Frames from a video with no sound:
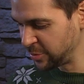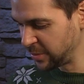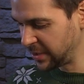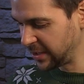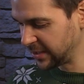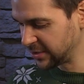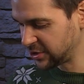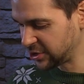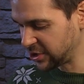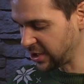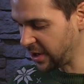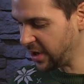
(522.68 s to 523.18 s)

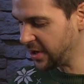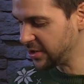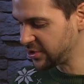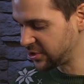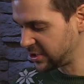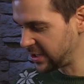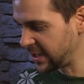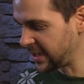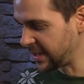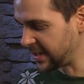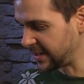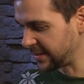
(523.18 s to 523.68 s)
Wheel
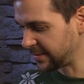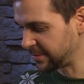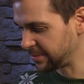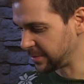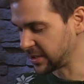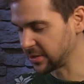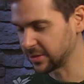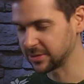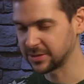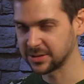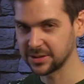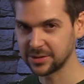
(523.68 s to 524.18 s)
charged in,
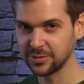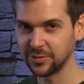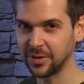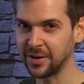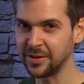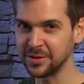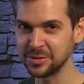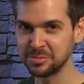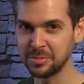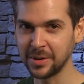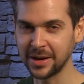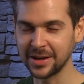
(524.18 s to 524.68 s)
because as
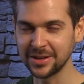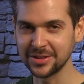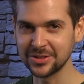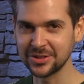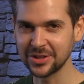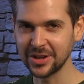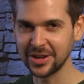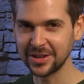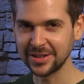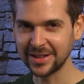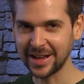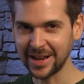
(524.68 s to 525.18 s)
far as we're
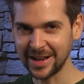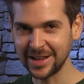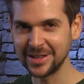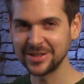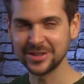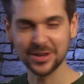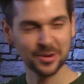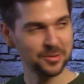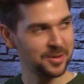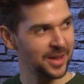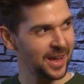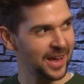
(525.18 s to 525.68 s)
concerned, that
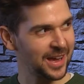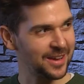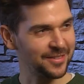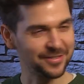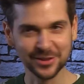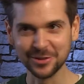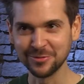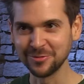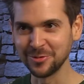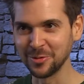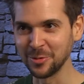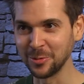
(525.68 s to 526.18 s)
is okay
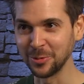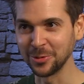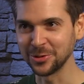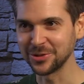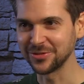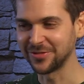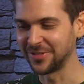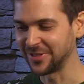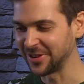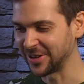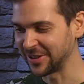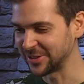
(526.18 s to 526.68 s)
for the
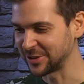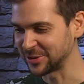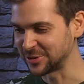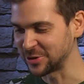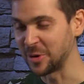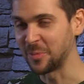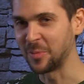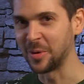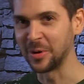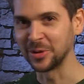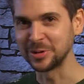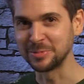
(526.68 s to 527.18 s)
rules, for the
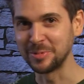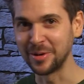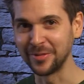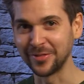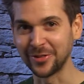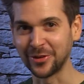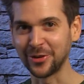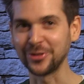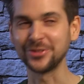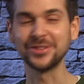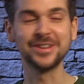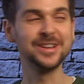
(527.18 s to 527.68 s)
Doom Wheels to move
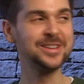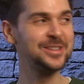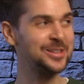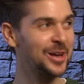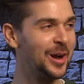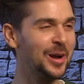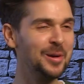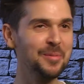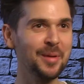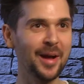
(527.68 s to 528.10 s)
across the entire